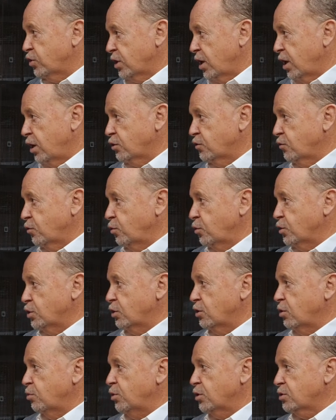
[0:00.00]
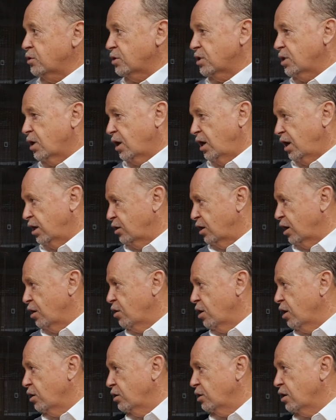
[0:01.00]
Salesforce in the business, they're collecting
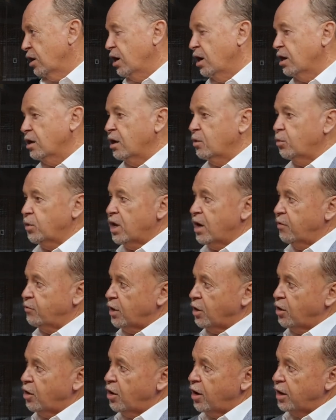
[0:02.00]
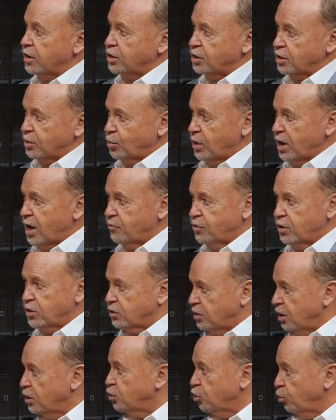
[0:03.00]
our own data, and we have the nights, and we have this
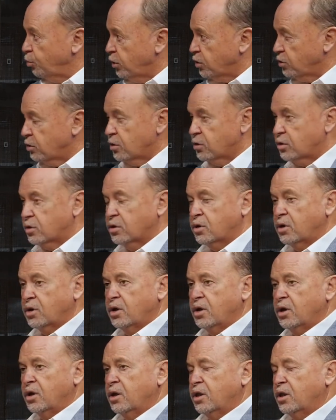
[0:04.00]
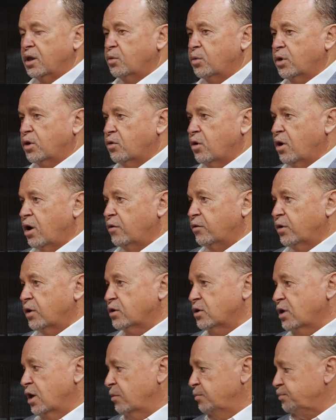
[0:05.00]
digital business that we're driving.
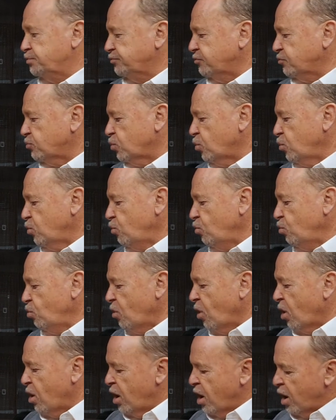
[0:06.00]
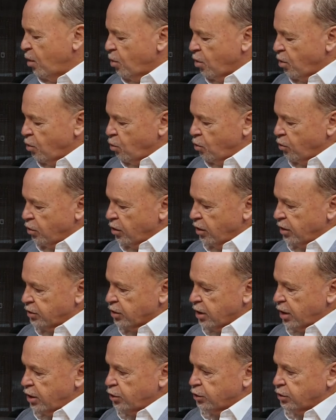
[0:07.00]
So we're an
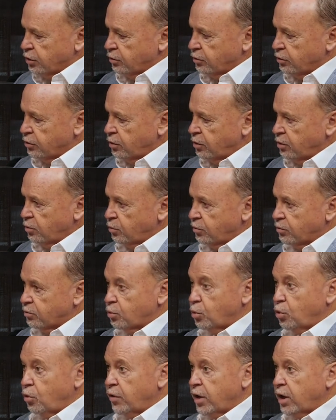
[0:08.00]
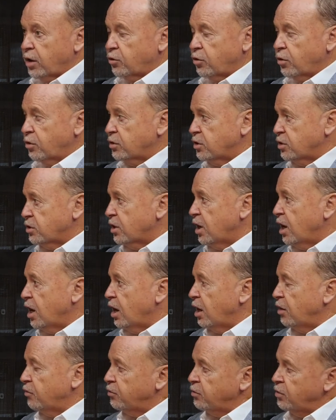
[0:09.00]
organisation with 1,200 odd
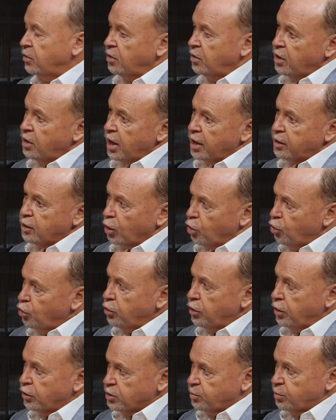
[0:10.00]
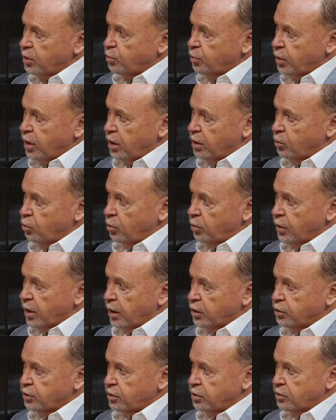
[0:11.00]
staff, and learning's a big part of what we
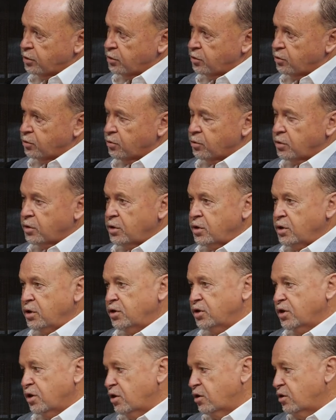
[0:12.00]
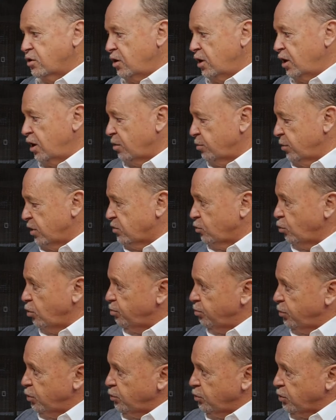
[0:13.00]
actually do. So the key elements of
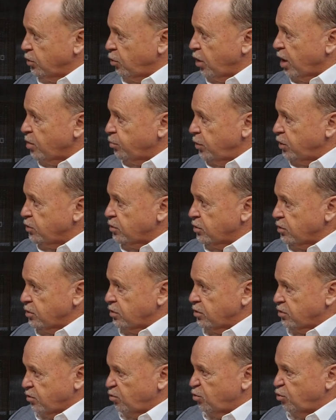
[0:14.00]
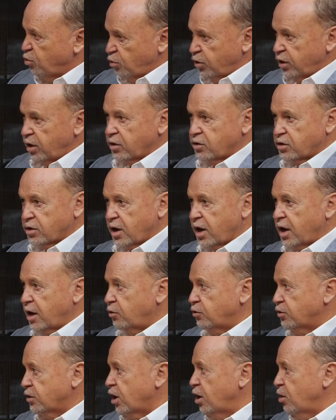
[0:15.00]
what builds great businesses are all there:
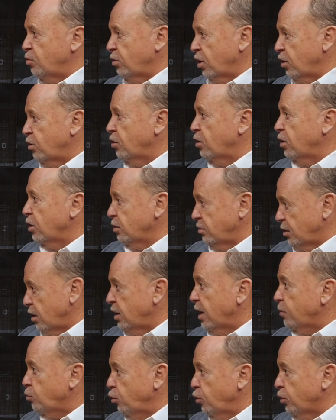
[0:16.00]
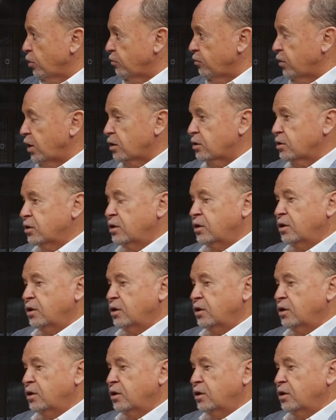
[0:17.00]
scale, scope, learning, and the network effect.